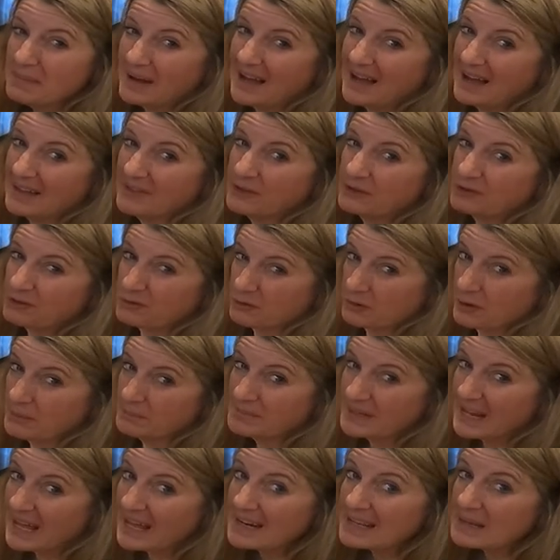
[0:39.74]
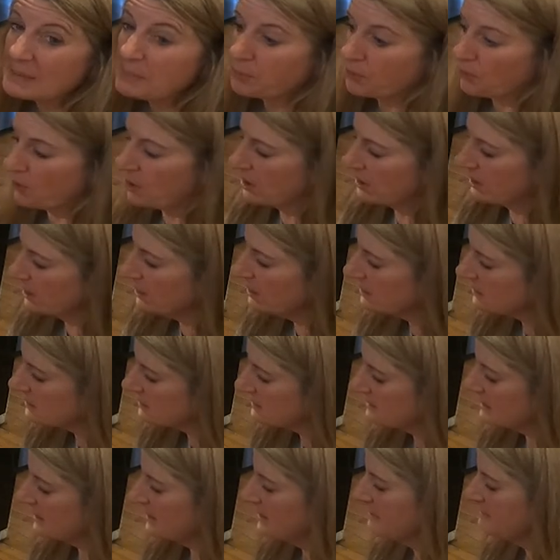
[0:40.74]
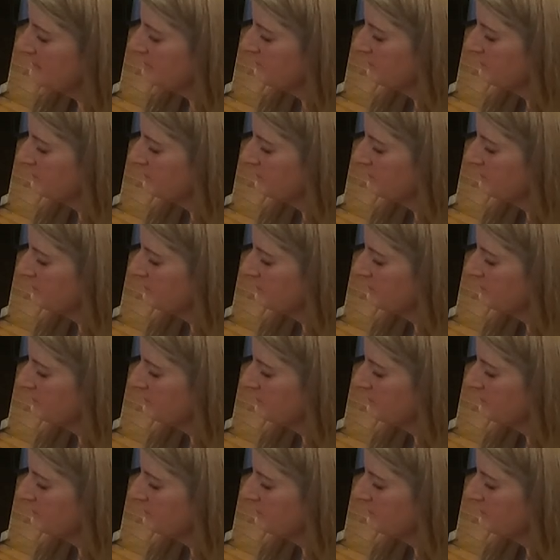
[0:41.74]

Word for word: by the Scrub Daddy products.